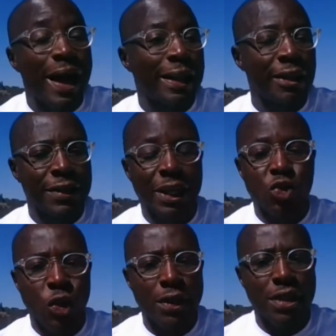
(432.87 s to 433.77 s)
And if there's
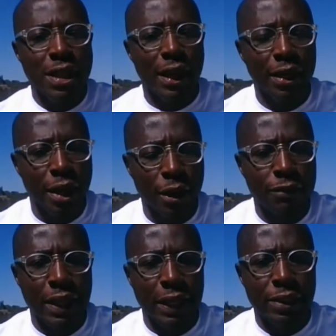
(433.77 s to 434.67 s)
one thing I
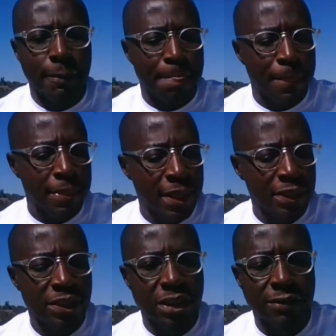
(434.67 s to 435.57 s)
love that
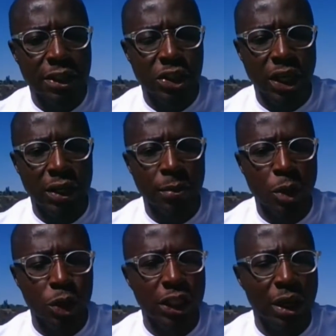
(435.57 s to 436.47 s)
this TV channel,
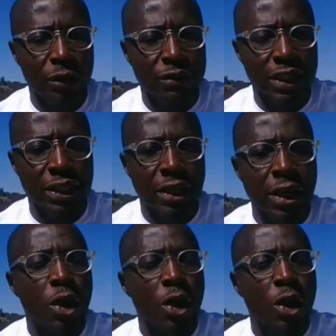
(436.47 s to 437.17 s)
Moja Love, did,